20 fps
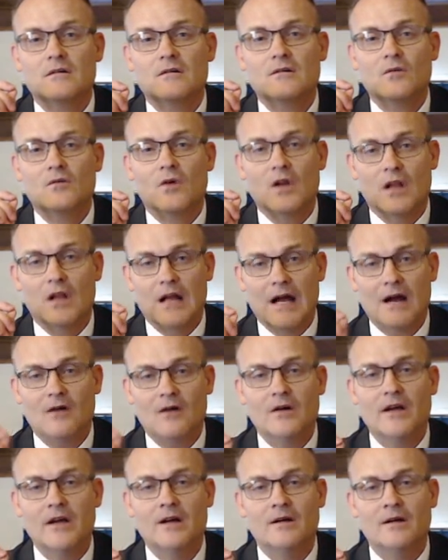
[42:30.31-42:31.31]
would allow
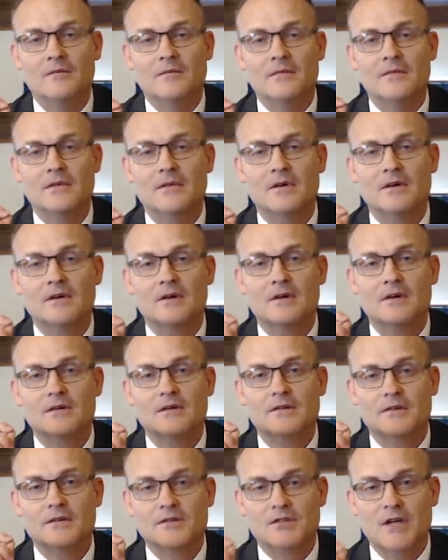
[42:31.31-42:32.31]
Him
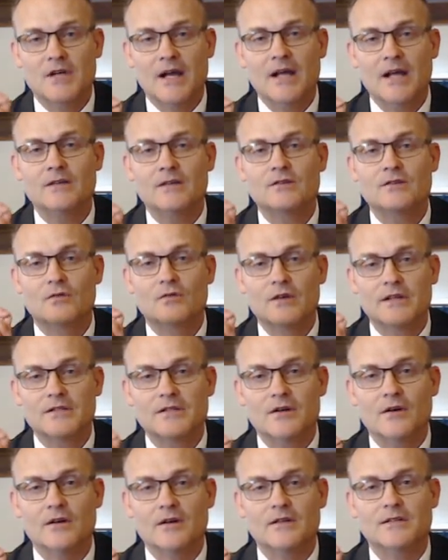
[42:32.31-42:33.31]
to change your
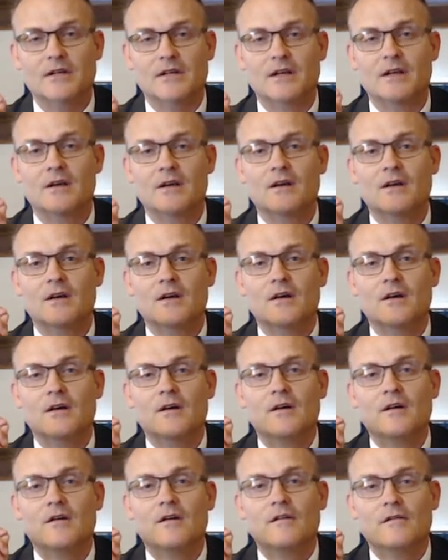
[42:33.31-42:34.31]
eternity
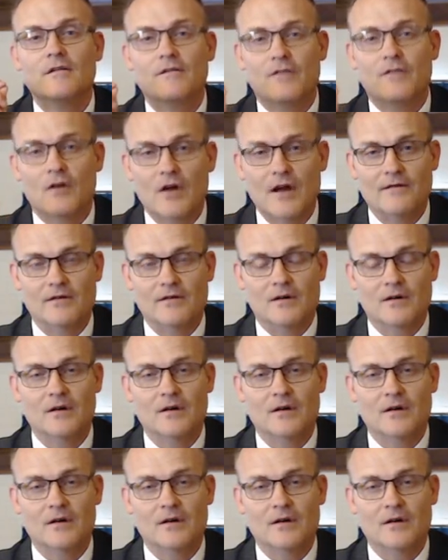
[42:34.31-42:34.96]
forever.